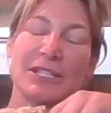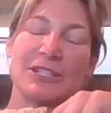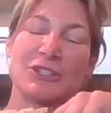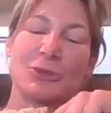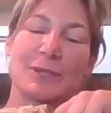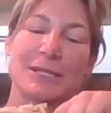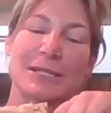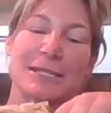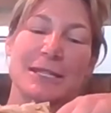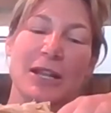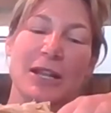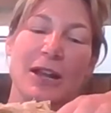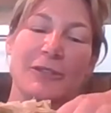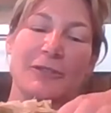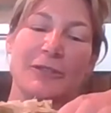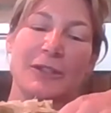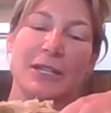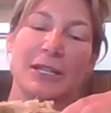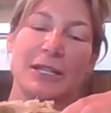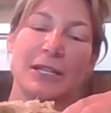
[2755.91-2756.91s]
You get to twist it
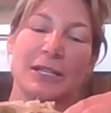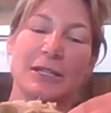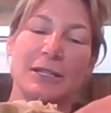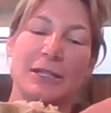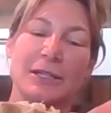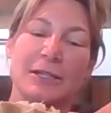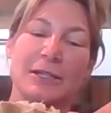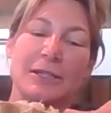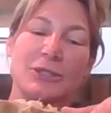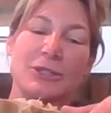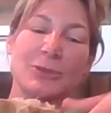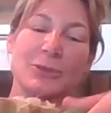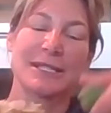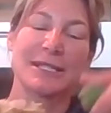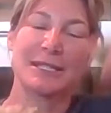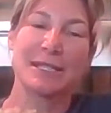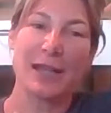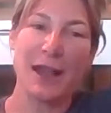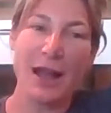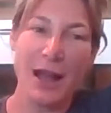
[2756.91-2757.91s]
off.
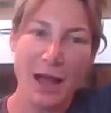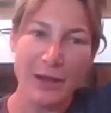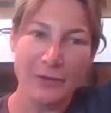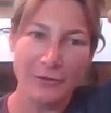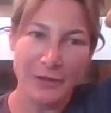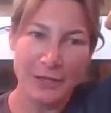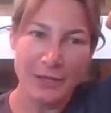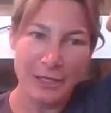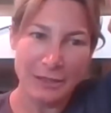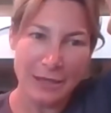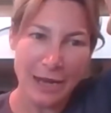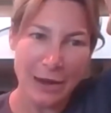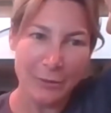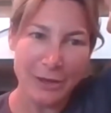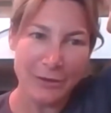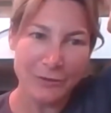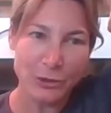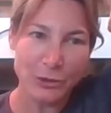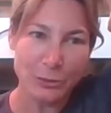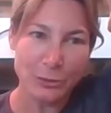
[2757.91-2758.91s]
Twist it off. Now
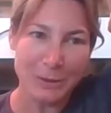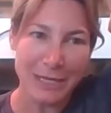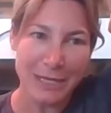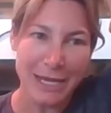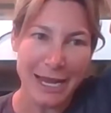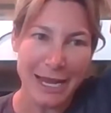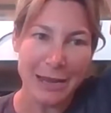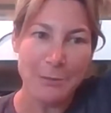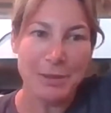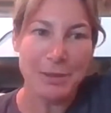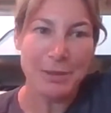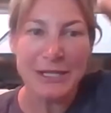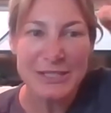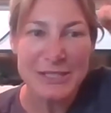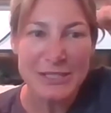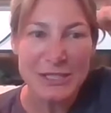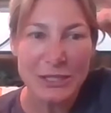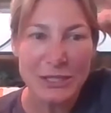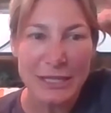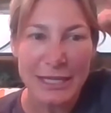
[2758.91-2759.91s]
we have a new plant, but I'll
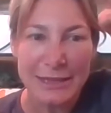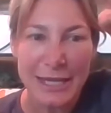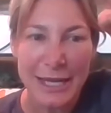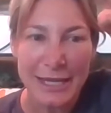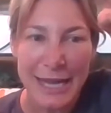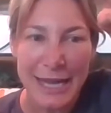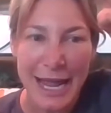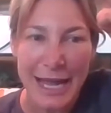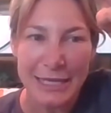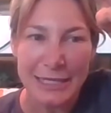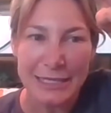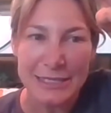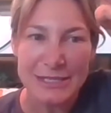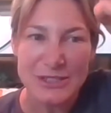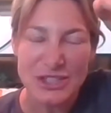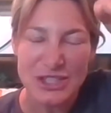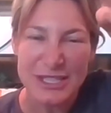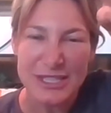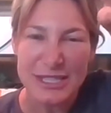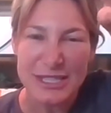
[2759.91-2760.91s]
still let that callus
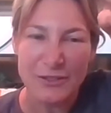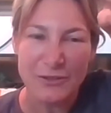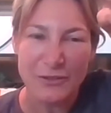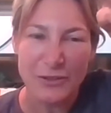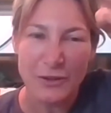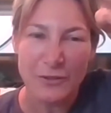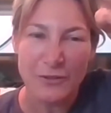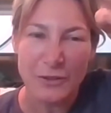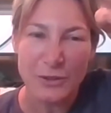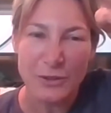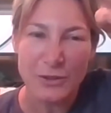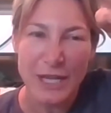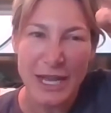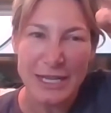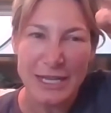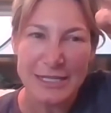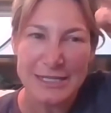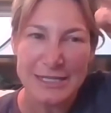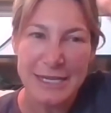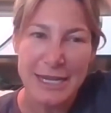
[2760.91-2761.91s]
just sit for a few
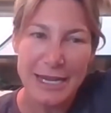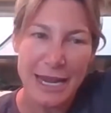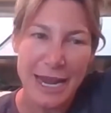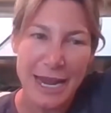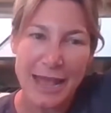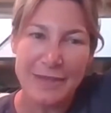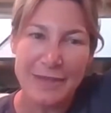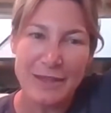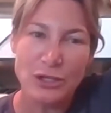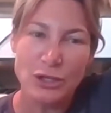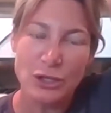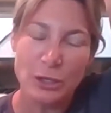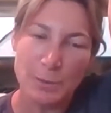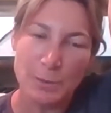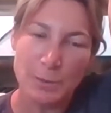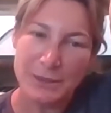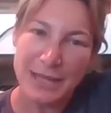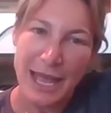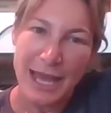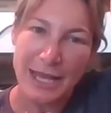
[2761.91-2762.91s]
days, and then you can
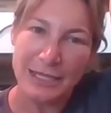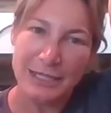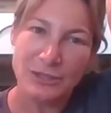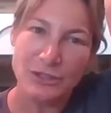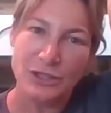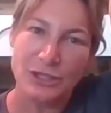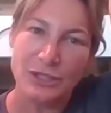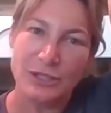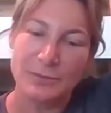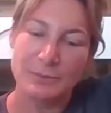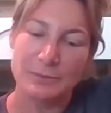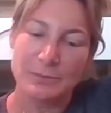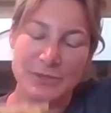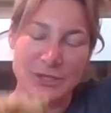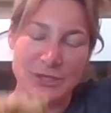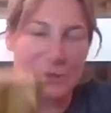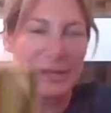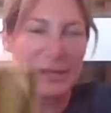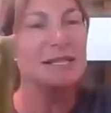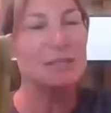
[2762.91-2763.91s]
put that in your,
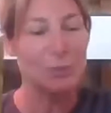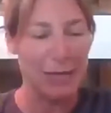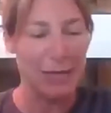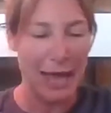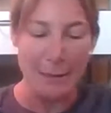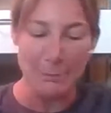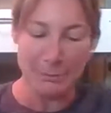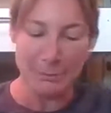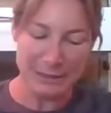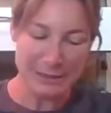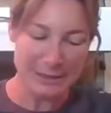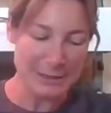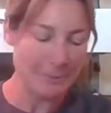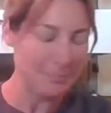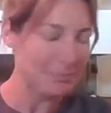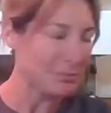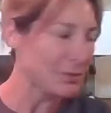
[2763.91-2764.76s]
so that's what happens.